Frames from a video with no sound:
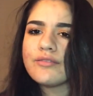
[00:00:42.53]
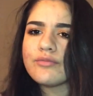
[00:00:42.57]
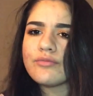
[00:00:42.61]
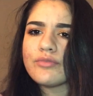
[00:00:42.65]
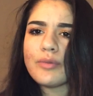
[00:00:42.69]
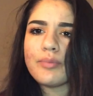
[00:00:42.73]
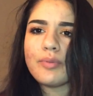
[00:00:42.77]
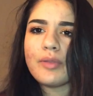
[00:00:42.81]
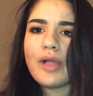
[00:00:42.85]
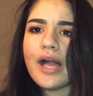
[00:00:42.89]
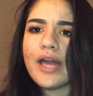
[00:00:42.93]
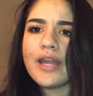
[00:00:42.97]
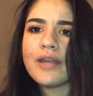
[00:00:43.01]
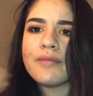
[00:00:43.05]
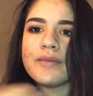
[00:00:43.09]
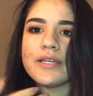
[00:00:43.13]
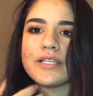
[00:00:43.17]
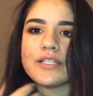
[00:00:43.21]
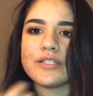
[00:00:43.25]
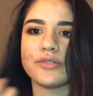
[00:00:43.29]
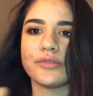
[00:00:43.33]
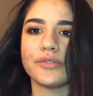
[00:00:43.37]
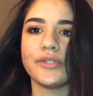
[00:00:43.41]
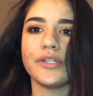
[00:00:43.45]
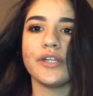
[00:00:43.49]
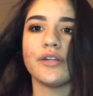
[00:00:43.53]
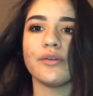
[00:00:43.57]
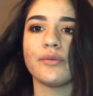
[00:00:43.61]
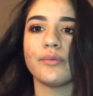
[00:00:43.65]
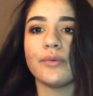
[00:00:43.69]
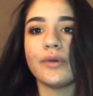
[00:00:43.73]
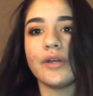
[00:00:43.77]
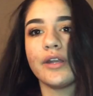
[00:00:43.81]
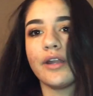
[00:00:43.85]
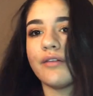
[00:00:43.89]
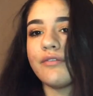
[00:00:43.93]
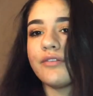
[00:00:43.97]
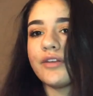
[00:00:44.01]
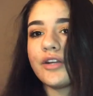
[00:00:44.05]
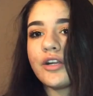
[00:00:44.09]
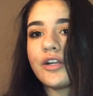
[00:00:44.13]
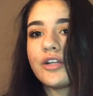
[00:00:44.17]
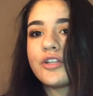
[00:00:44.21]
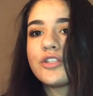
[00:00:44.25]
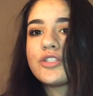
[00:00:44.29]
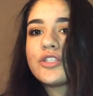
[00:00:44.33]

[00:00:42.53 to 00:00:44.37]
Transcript: reply to my story or whatever.